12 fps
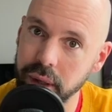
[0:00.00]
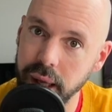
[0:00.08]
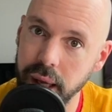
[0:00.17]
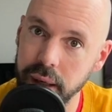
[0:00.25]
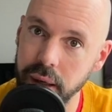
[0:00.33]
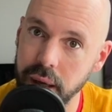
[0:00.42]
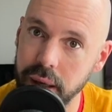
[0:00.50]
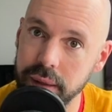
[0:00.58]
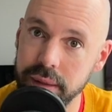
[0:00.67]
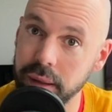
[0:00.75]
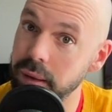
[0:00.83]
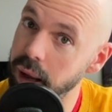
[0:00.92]
Canada
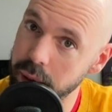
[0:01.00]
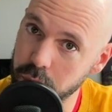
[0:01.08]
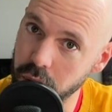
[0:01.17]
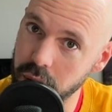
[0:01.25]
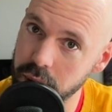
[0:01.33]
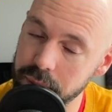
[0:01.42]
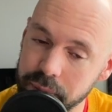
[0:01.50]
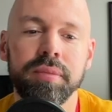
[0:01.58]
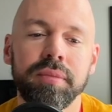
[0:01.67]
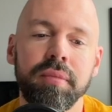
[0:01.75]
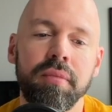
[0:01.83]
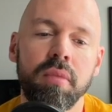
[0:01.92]
until April.
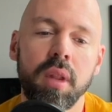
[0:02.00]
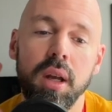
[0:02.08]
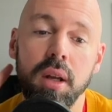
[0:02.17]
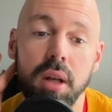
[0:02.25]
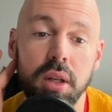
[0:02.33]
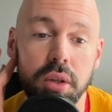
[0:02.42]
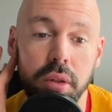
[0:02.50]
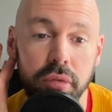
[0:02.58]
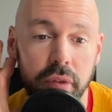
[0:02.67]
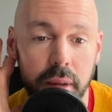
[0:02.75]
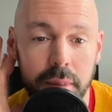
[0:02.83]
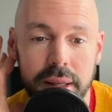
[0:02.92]
So the
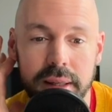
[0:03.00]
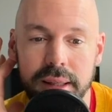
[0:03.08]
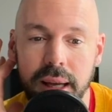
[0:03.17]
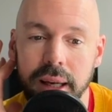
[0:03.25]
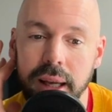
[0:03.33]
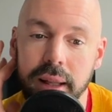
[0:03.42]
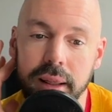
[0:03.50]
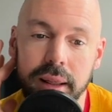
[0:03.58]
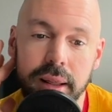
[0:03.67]
film is set in